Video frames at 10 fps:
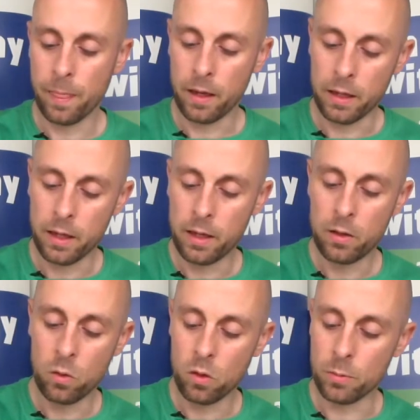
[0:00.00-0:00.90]
Again,
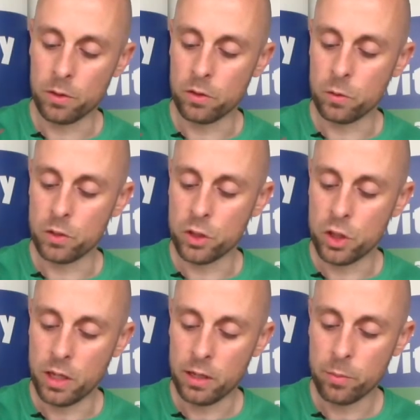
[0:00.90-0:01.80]
all I'm going to do is
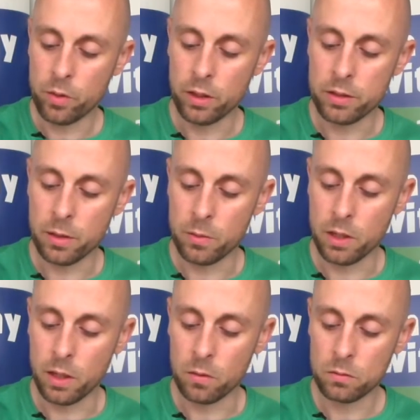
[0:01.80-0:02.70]
gently press them
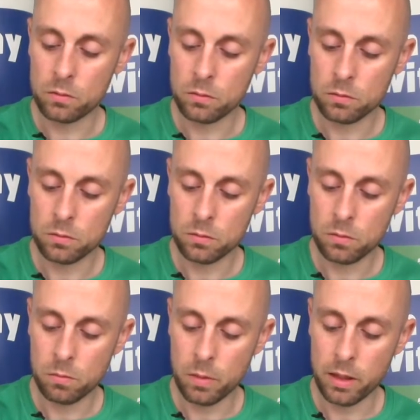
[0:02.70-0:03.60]
down,
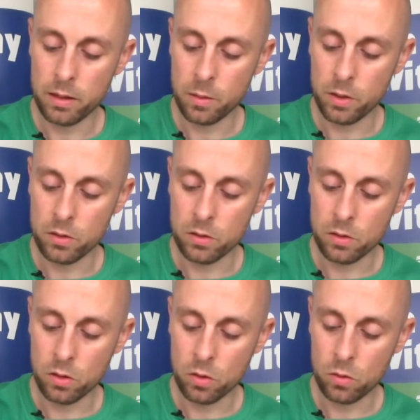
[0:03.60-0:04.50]
making them into
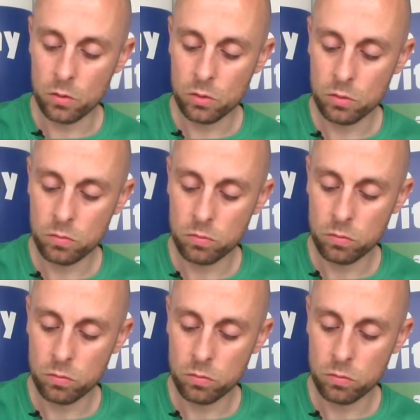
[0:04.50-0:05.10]
circles.